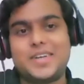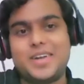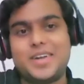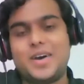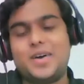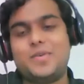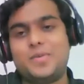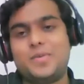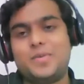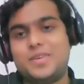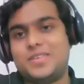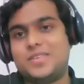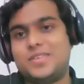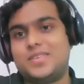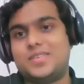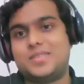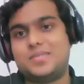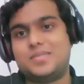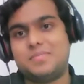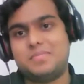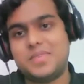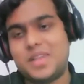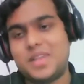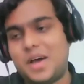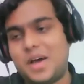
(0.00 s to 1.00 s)
now
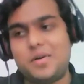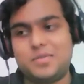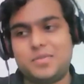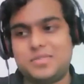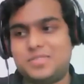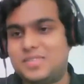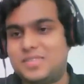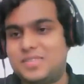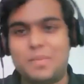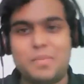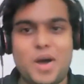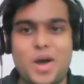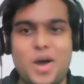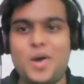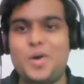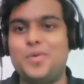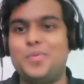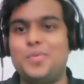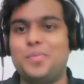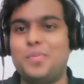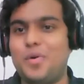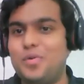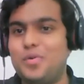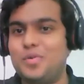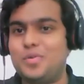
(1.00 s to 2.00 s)
is
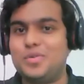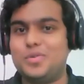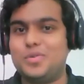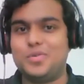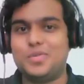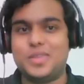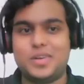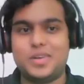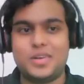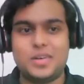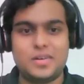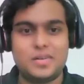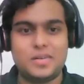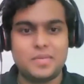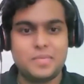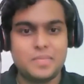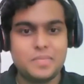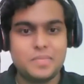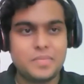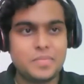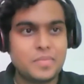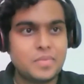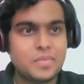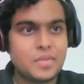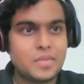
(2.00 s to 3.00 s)
somehow moved to the
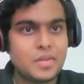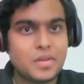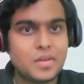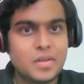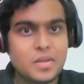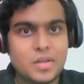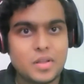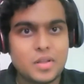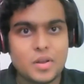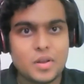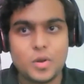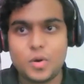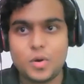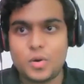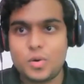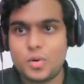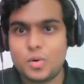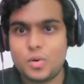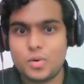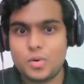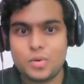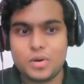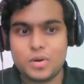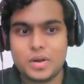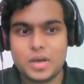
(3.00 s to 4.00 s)
low
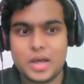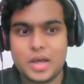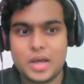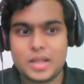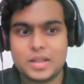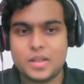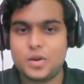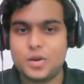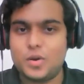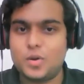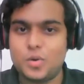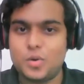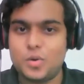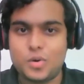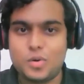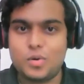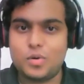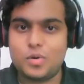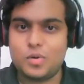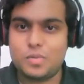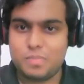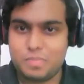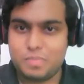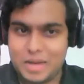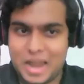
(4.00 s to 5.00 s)
code and the no
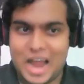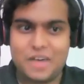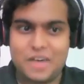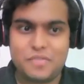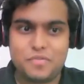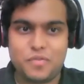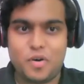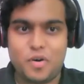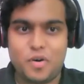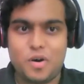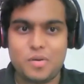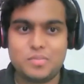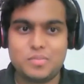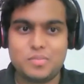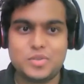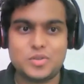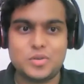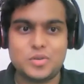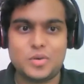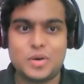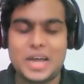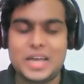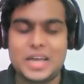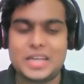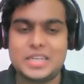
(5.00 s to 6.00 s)
code platform.
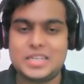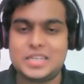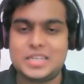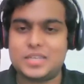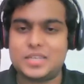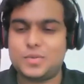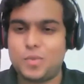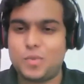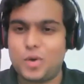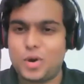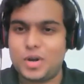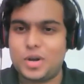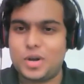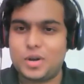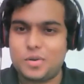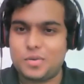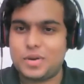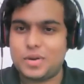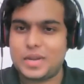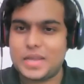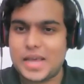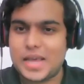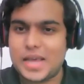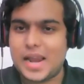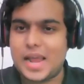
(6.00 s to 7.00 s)
So I just wanted to
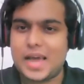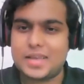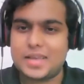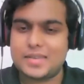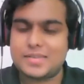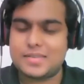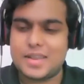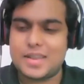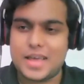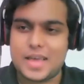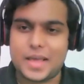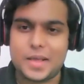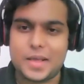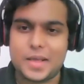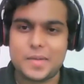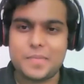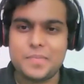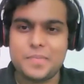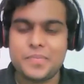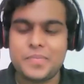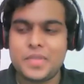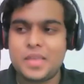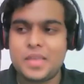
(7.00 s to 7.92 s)
realize, like,